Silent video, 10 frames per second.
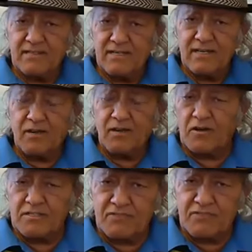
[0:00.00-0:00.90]
Lord
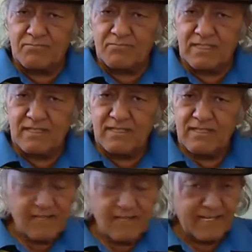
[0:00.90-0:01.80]
is with me,
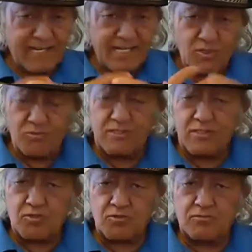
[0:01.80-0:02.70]
and I know this
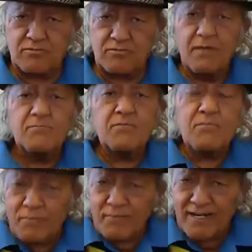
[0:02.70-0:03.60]
truth. People
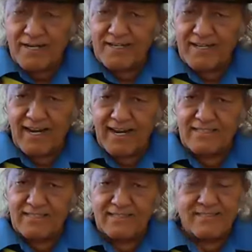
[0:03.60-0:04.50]
may not realize
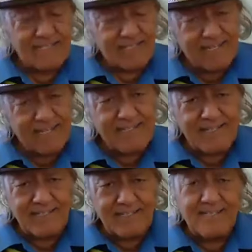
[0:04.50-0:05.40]
it, that their
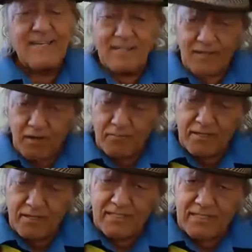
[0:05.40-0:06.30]
journey, God
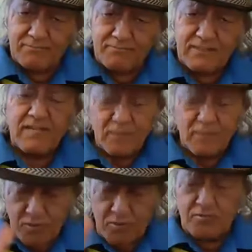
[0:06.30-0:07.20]
bless them.
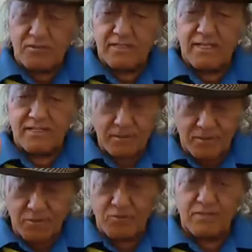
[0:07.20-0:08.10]
You're doing great,
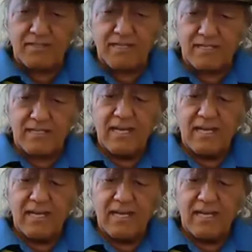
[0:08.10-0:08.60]
Amit doing great.